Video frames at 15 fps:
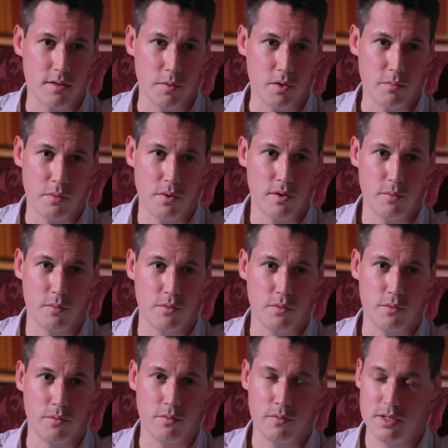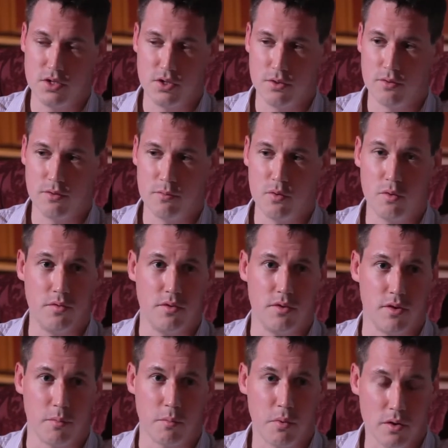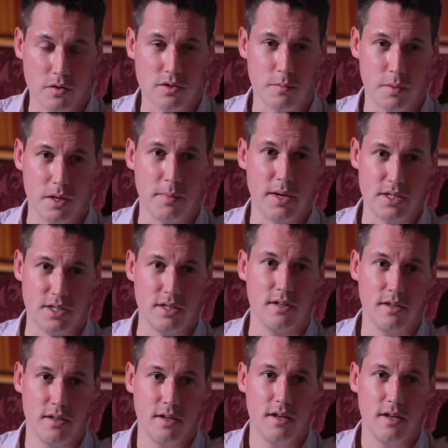I mean your body will endure more than you could possibly imagine.